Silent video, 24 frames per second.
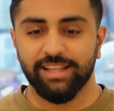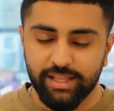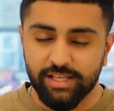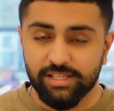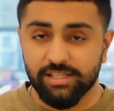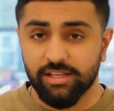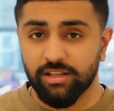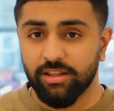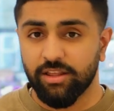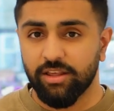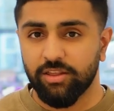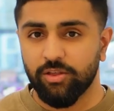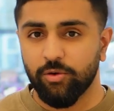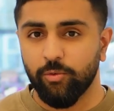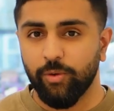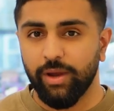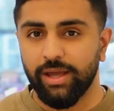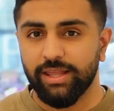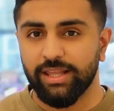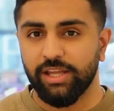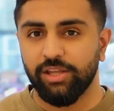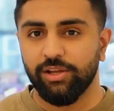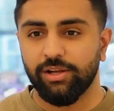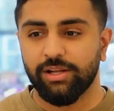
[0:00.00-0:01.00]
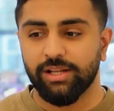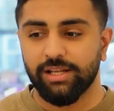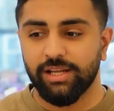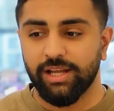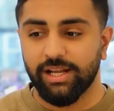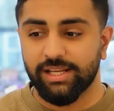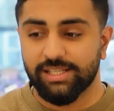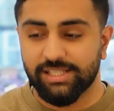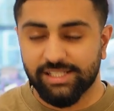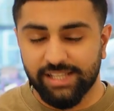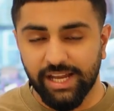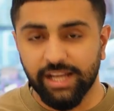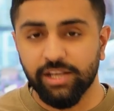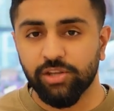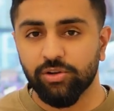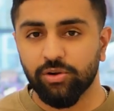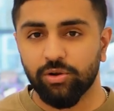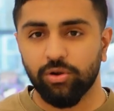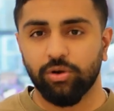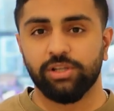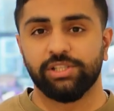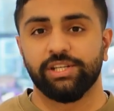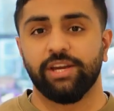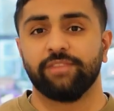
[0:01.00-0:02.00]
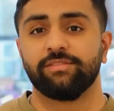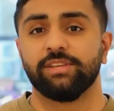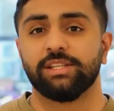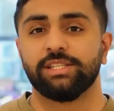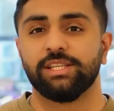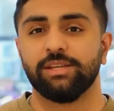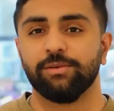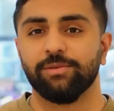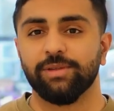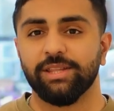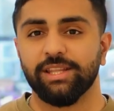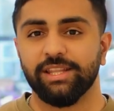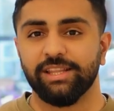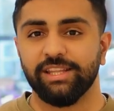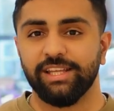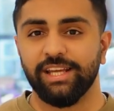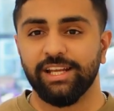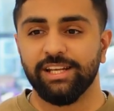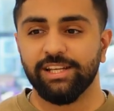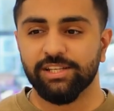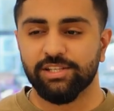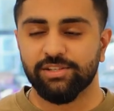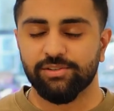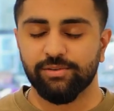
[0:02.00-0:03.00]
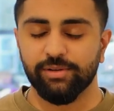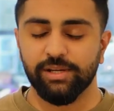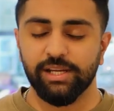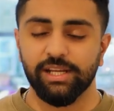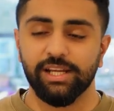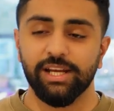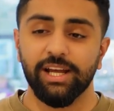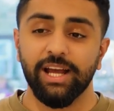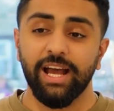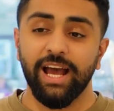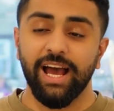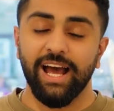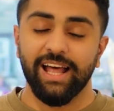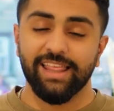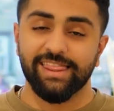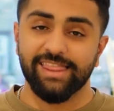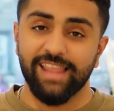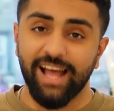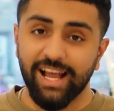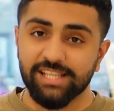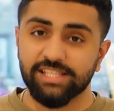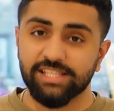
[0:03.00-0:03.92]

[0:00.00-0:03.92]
and there's another way that you can extend your longevity within the industry, and